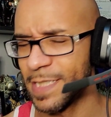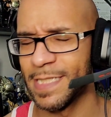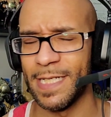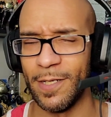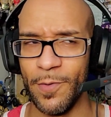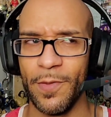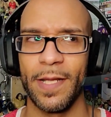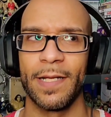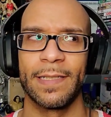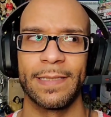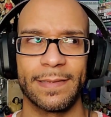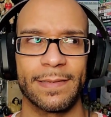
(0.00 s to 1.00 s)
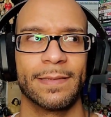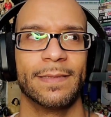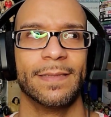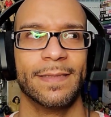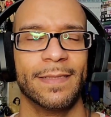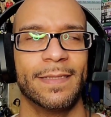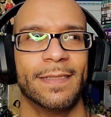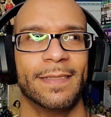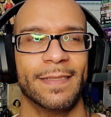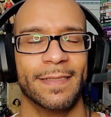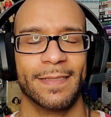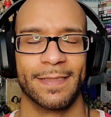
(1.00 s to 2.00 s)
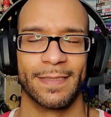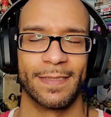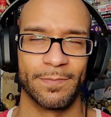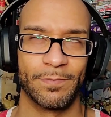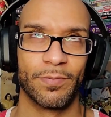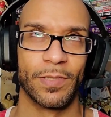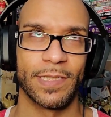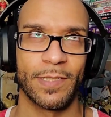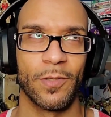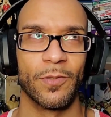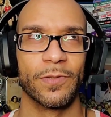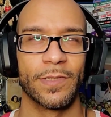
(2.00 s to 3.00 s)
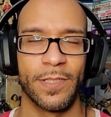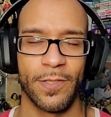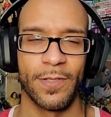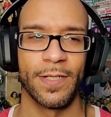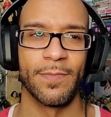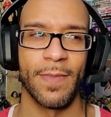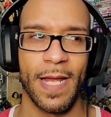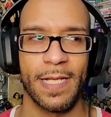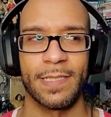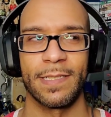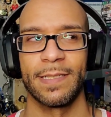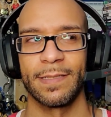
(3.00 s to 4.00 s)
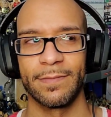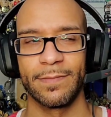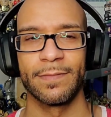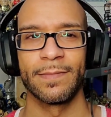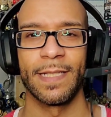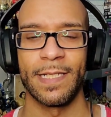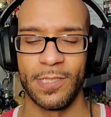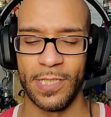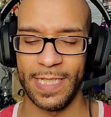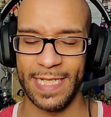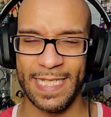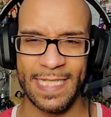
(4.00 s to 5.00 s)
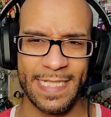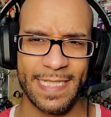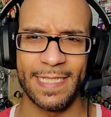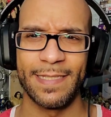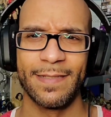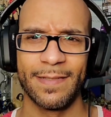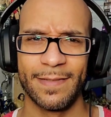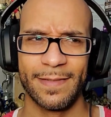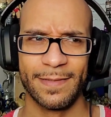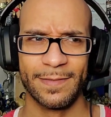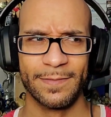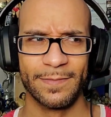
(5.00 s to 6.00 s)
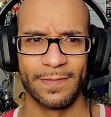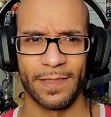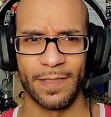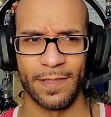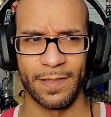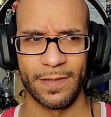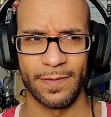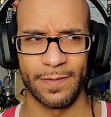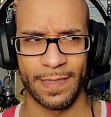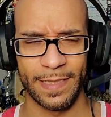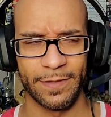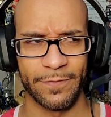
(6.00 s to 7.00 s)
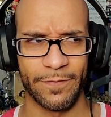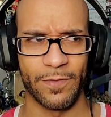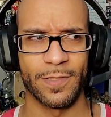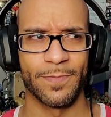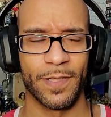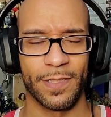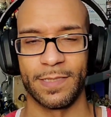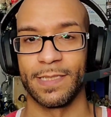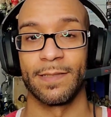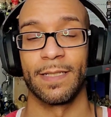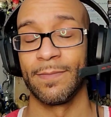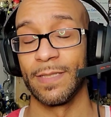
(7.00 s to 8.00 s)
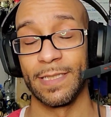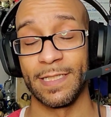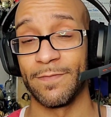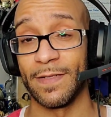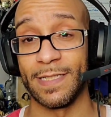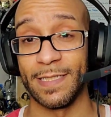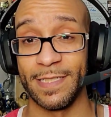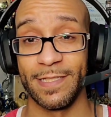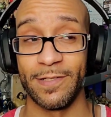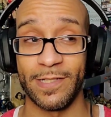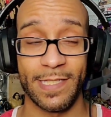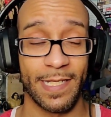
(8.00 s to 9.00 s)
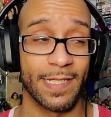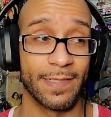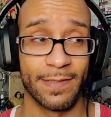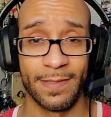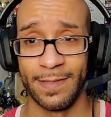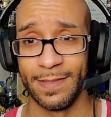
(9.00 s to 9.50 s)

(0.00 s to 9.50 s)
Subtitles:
can tell that like the Briscoes during the match, like they took it easy, like in the first part. Because I mean, let's face it, this is their second